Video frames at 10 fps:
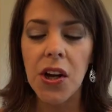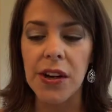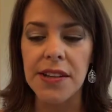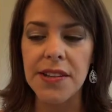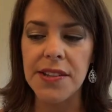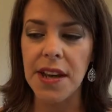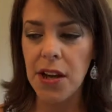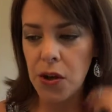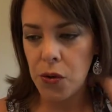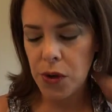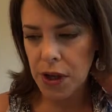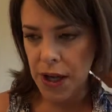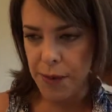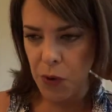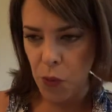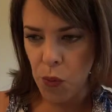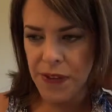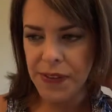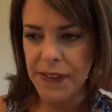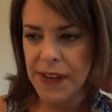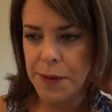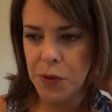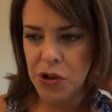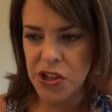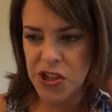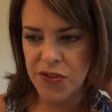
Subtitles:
All right, so one thing that I purchased